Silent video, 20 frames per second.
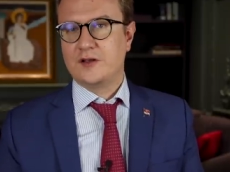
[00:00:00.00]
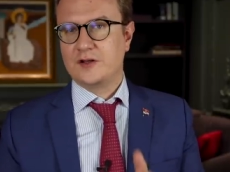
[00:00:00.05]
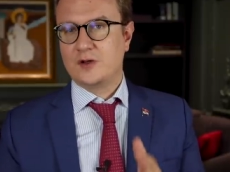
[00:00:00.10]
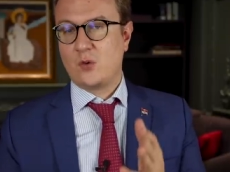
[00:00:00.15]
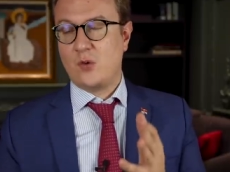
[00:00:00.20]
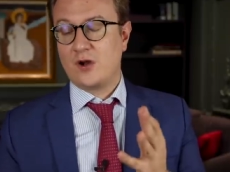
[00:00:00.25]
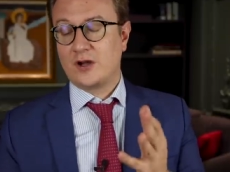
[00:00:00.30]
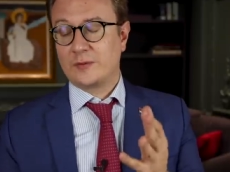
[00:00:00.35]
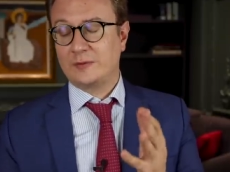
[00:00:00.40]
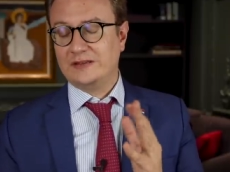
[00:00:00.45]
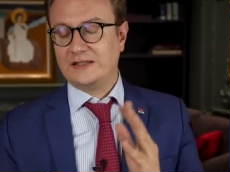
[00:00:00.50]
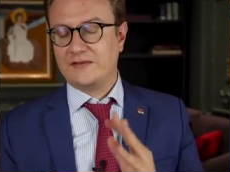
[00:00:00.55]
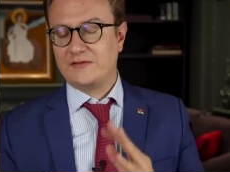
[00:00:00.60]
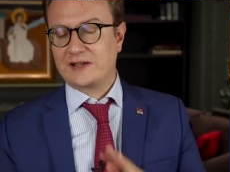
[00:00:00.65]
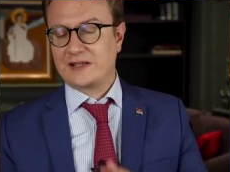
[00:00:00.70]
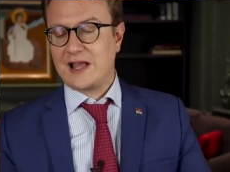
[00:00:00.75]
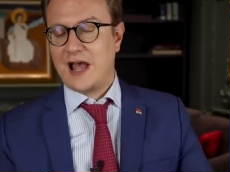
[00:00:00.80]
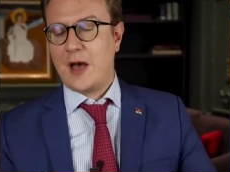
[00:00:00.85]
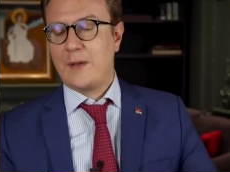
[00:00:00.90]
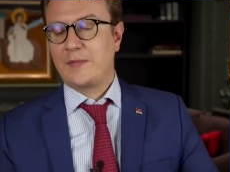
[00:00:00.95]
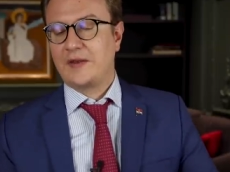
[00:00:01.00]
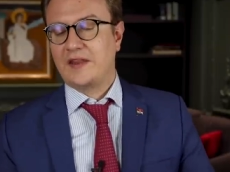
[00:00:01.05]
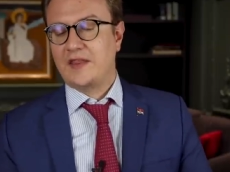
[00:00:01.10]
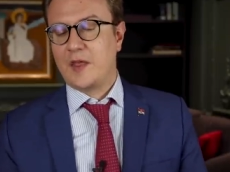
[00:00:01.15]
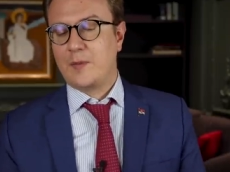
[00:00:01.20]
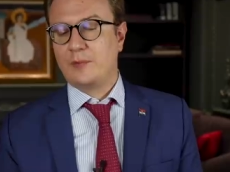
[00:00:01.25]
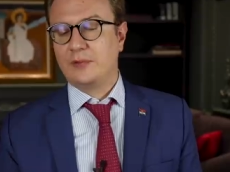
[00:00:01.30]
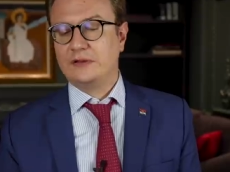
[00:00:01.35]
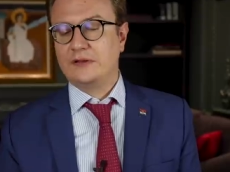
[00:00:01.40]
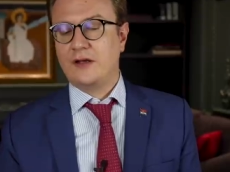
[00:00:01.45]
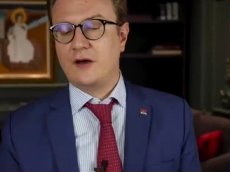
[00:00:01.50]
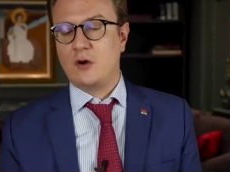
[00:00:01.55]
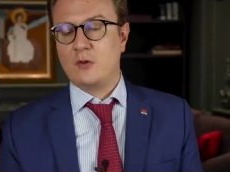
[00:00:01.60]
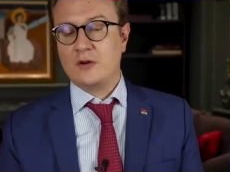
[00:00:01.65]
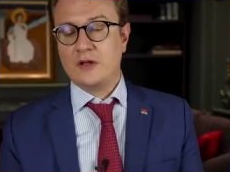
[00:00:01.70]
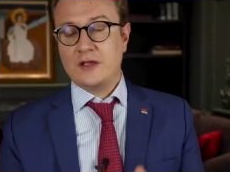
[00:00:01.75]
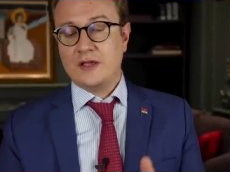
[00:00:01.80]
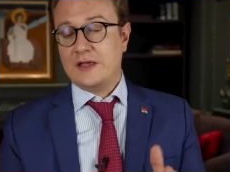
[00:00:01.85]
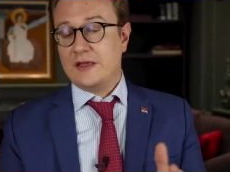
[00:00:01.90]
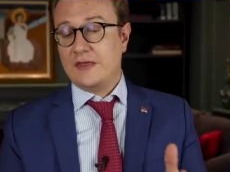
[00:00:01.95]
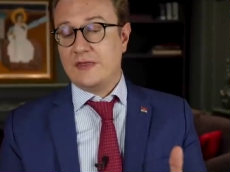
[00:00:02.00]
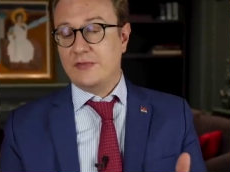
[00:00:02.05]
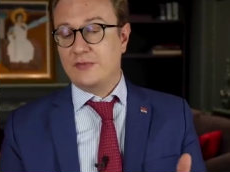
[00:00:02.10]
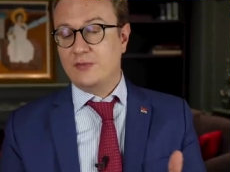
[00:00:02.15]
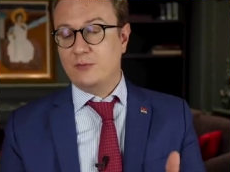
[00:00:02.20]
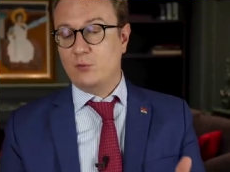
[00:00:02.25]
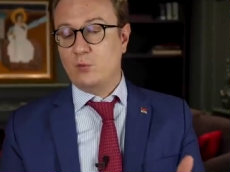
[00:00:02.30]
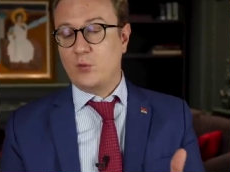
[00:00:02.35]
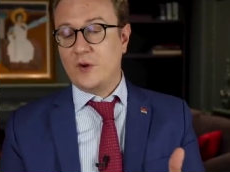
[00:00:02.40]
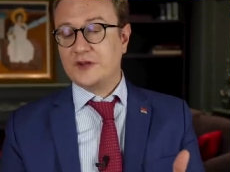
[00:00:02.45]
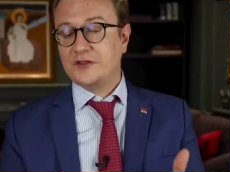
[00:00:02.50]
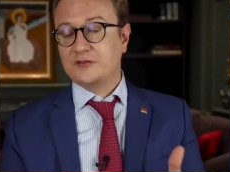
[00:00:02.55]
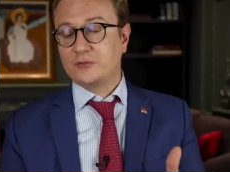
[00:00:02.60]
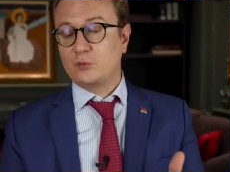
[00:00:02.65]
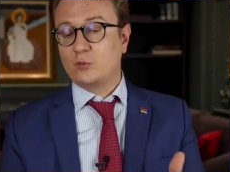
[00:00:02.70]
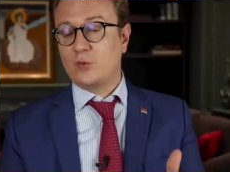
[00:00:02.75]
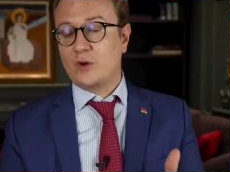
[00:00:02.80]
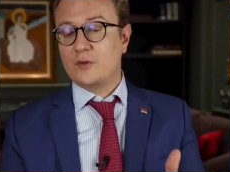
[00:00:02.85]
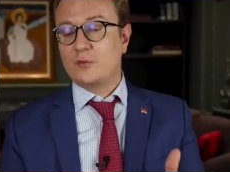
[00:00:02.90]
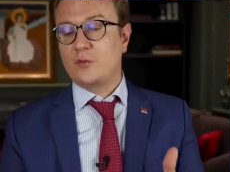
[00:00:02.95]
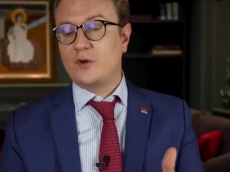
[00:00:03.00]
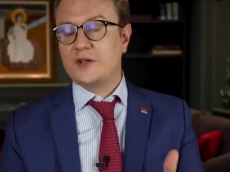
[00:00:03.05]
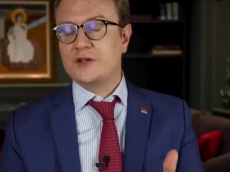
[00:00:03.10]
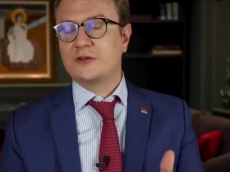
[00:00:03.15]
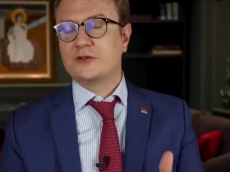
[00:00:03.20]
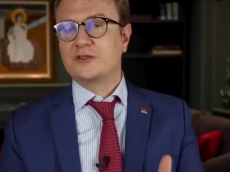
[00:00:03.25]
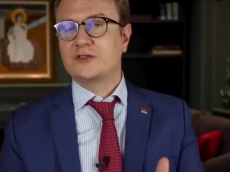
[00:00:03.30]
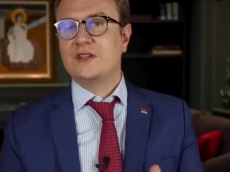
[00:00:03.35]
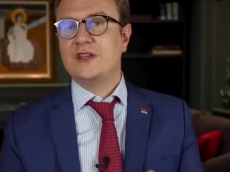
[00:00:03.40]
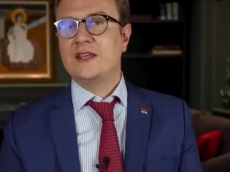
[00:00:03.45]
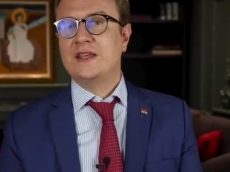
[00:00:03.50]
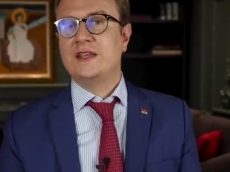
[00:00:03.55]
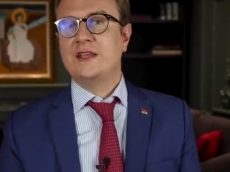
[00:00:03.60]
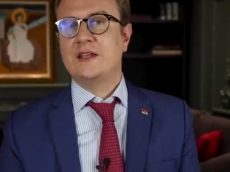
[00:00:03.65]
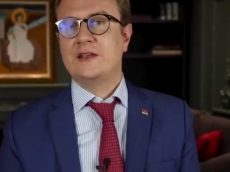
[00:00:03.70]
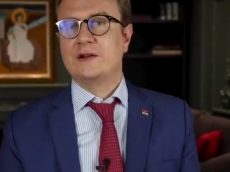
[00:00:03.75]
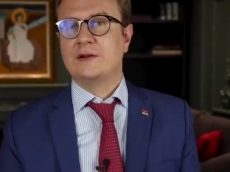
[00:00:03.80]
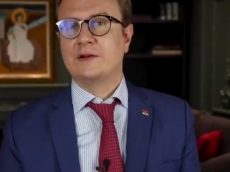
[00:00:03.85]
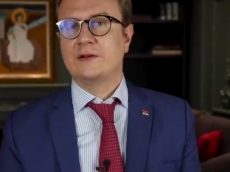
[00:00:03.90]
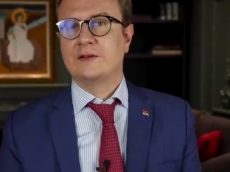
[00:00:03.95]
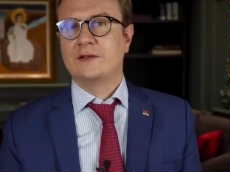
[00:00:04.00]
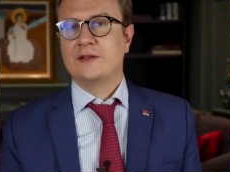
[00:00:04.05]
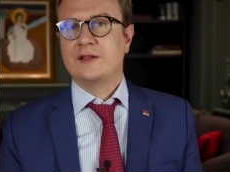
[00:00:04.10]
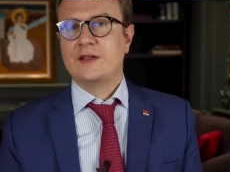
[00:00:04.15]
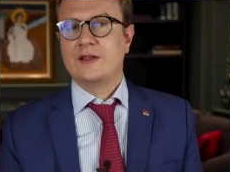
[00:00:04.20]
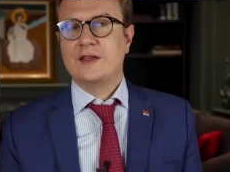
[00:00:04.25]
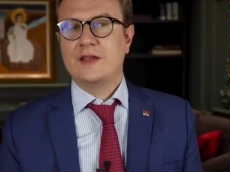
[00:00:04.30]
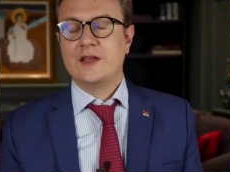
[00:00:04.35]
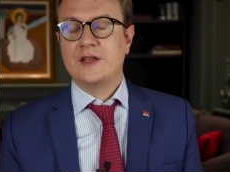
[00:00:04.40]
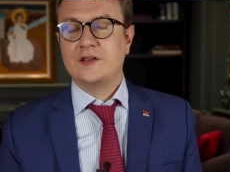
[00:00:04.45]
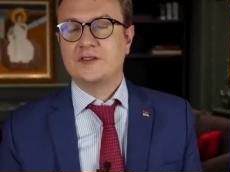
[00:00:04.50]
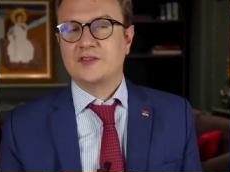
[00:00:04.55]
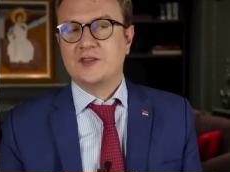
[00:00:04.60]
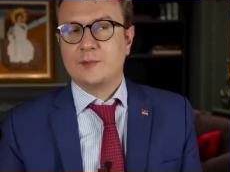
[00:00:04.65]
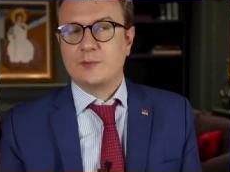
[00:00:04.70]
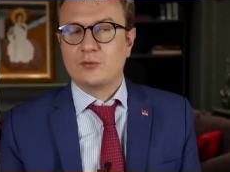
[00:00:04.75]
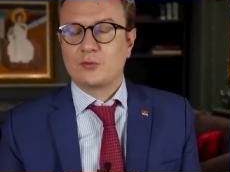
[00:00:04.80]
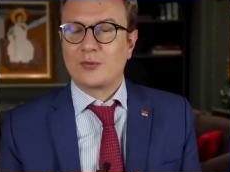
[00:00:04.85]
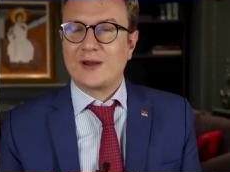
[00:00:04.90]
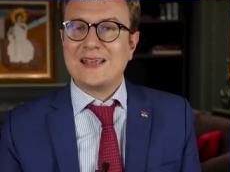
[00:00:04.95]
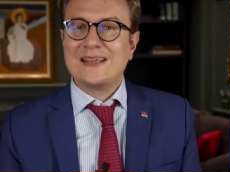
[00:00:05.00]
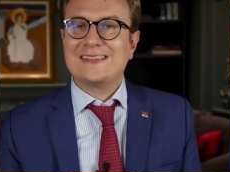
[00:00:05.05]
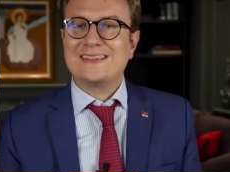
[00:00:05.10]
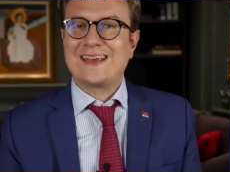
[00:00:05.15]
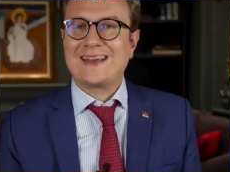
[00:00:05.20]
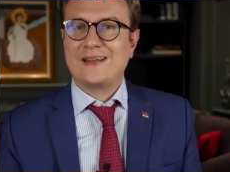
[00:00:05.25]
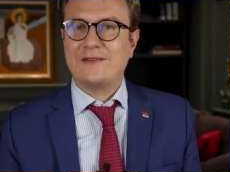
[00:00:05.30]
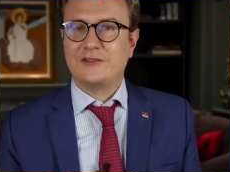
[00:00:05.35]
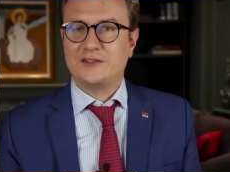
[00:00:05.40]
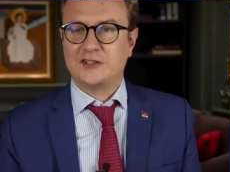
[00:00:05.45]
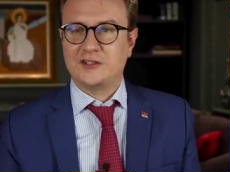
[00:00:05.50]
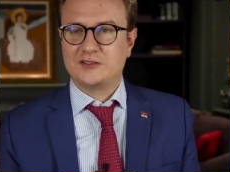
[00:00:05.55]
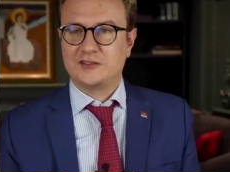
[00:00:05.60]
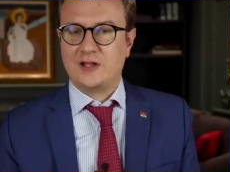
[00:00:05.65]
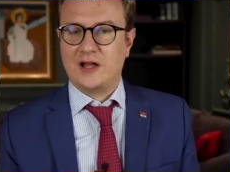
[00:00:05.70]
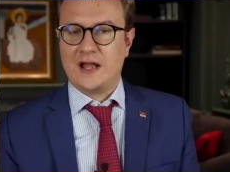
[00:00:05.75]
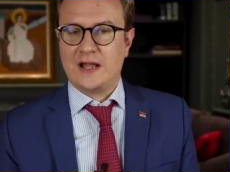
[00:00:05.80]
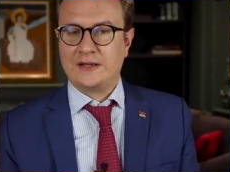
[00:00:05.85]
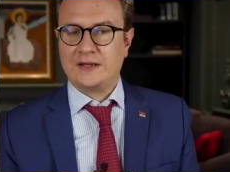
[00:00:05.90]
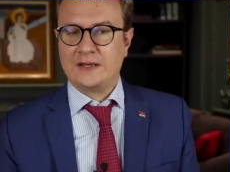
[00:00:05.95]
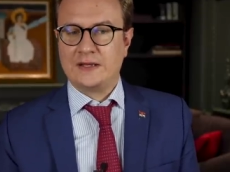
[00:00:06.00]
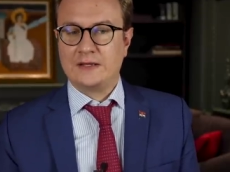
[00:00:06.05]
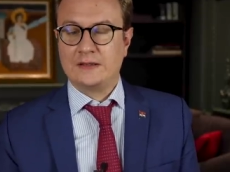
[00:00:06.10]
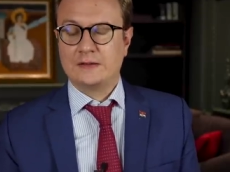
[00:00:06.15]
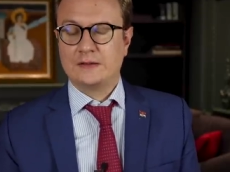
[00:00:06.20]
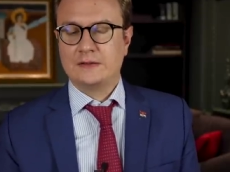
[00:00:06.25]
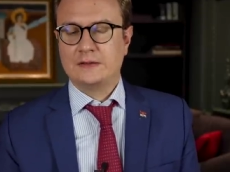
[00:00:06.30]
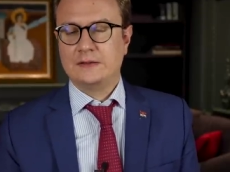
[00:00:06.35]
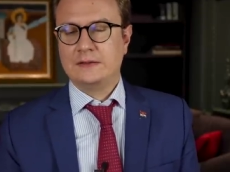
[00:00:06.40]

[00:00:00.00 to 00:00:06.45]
You're welcome to leave a comment on that below. What you're seeing here is the breakdown of a society.